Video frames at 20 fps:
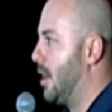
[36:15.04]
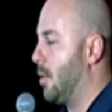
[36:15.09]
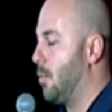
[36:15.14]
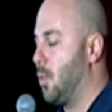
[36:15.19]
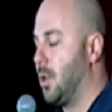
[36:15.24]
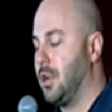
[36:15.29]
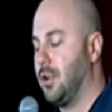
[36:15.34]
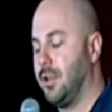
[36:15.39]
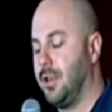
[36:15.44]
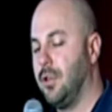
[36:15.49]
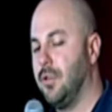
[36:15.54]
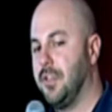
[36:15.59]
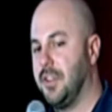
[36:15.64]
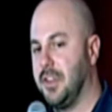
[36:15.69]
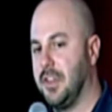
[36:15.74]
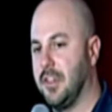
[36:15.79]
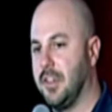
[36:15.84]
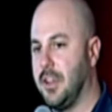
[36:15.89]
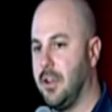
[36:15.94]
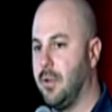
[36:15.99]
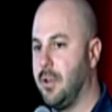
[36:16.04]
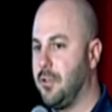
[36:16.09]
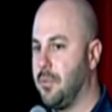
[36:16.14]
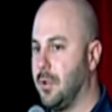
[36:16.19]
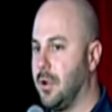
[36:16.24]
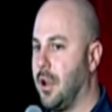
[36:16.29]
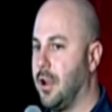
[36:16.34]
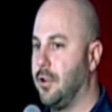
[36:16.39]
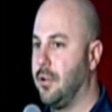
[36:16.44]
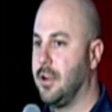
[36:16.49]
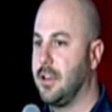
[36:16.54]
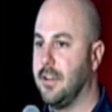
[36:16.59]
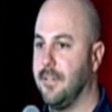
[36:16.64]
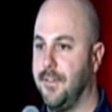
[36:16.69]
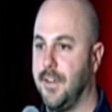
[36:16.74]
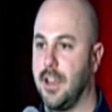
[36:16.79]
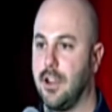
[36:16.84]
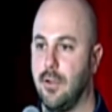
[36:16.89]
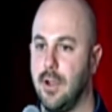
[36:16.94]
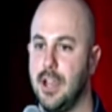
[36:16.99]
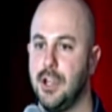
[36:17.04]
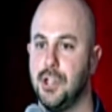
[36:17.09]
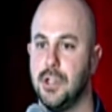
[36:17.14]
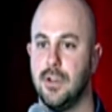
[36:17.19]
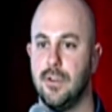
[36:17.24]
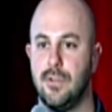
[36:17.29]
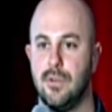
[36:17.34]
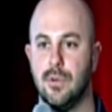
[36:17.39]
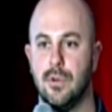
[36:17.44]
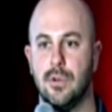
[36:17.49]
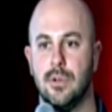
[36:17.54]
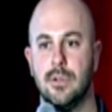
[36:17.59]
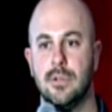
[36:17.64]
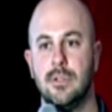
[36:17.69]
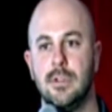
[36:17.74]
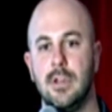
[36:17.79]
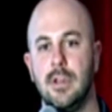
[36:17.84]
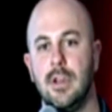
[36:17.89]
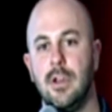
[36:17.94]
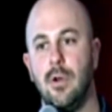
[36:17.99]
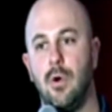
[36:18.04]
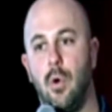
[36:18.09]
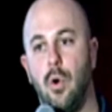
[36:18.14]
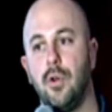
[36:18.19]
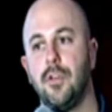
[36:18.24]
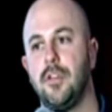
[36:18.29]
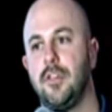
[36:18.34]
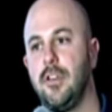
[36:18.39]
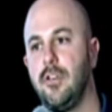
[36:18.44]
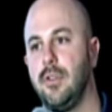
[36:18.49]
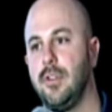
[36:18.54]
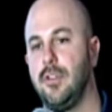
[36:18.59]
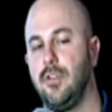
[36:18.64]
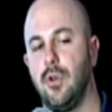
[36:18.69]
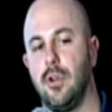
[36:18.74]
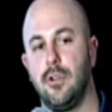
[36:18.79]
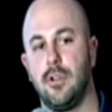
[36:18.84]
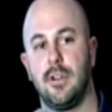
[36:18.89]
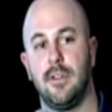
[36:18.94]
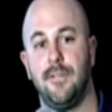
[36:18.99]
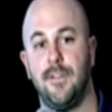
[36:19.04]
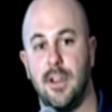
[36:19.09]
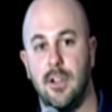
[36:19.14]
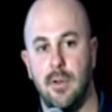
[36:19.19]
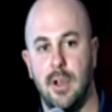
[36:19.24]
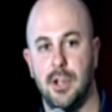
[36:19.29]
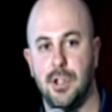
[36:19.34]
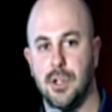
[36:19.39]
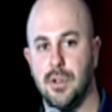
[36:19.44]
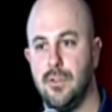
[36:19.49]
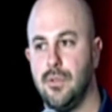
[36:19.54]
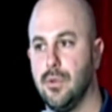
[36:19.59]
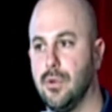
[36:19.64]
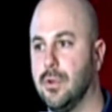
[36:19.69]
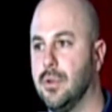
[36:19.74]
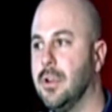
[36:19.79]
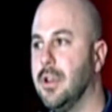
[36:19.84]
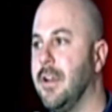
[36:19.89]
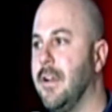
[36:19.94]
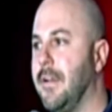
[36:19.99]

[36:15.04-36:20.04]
when you're using the Series 100 configuration tool or the Series 200 configuration tool,